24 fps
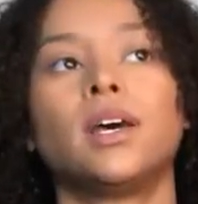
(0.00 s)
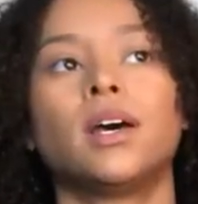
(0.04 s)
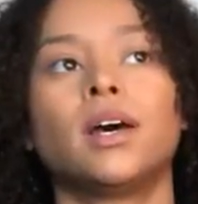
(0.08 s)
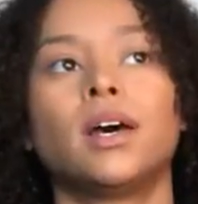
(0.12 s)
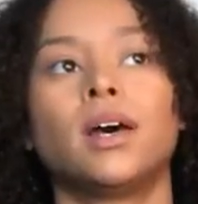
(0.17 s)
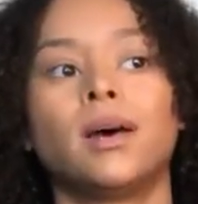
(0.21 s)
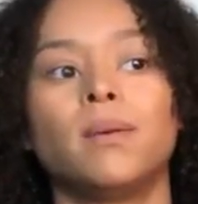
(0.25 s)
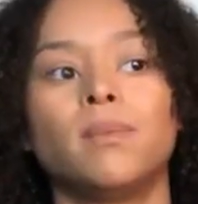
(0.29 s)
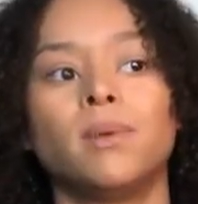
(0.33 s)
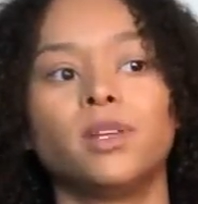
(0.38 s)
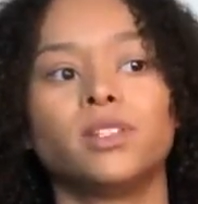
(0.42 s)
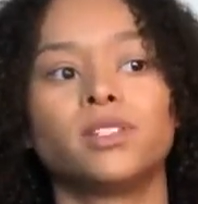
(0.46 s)

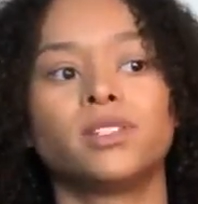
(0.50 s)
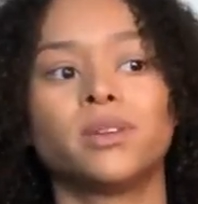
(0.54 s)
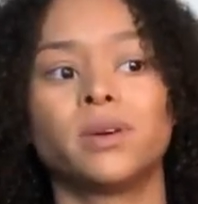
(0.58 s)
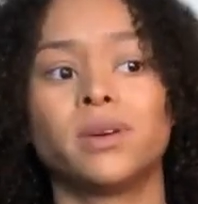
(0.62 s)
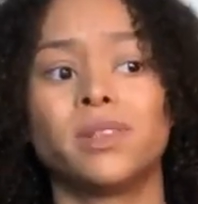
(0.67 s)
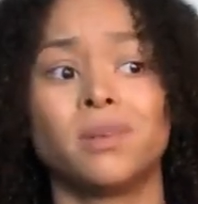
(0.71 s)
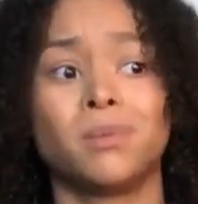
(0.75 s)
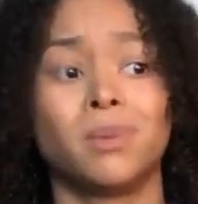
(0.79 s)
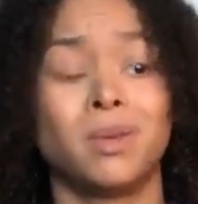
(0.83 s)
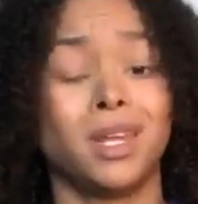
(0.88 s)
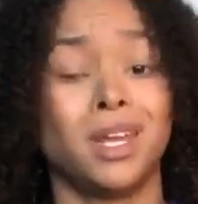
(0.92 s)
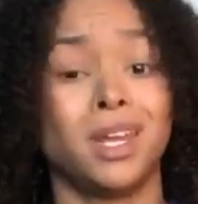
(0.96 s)
And so in
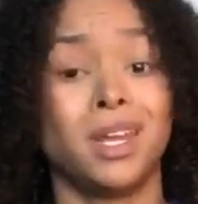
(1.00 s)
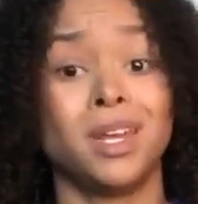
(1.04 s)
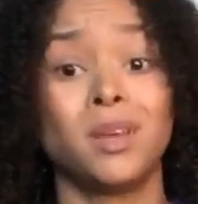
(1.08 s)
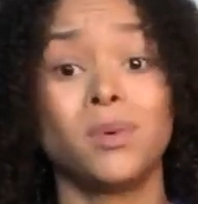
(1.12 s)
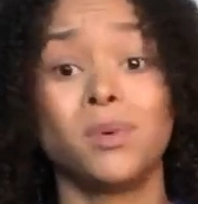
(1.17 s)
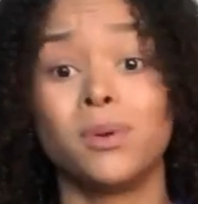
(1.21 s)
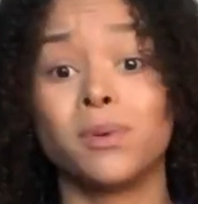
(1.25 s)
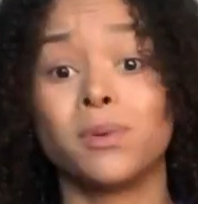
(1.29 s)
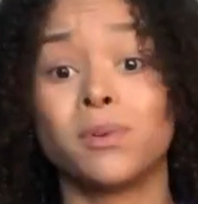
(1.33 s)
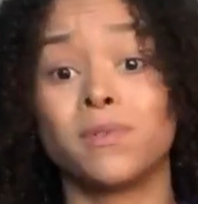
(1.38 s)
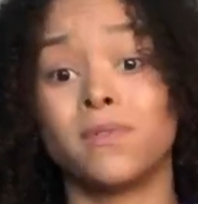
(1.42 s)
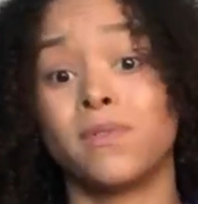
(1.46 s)
the beginning
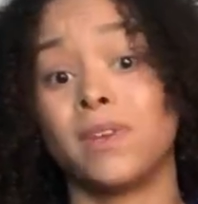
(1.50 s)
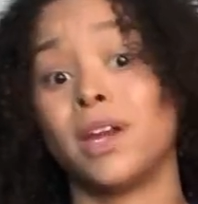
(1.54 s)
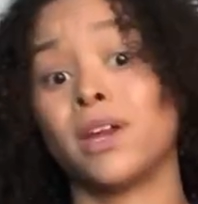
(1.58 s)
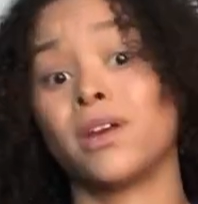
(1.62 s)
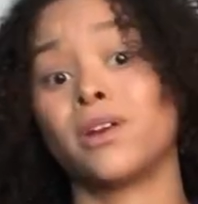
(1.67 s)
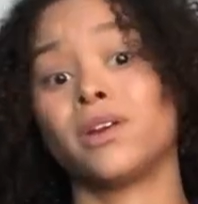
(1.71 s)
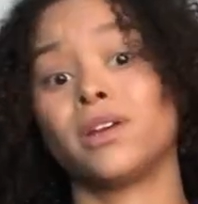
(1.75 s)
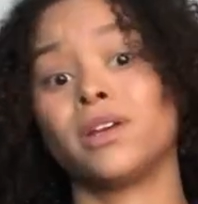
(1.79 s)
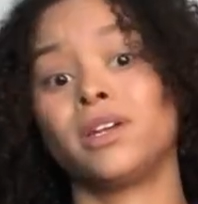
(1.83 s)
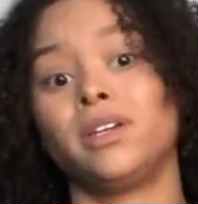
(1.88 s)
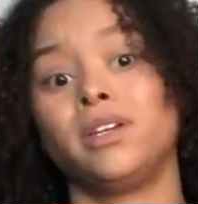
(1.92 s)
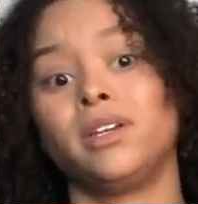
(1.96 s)
we were
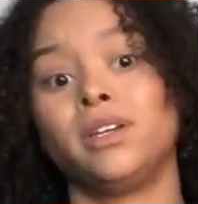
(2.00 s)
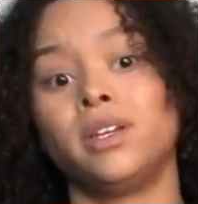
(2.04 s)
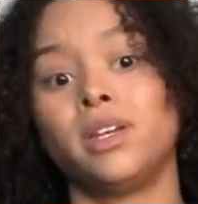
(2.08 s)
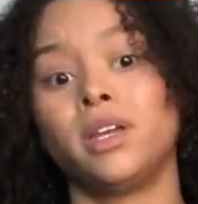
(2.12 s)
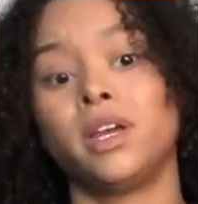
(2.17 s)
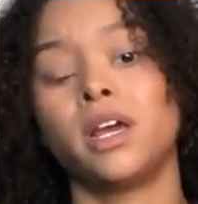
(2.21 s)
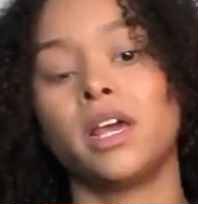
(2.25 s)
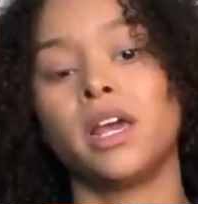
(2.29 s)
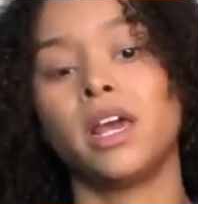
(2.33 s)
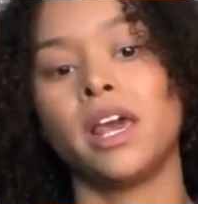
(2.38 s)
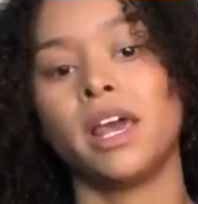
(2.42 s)
very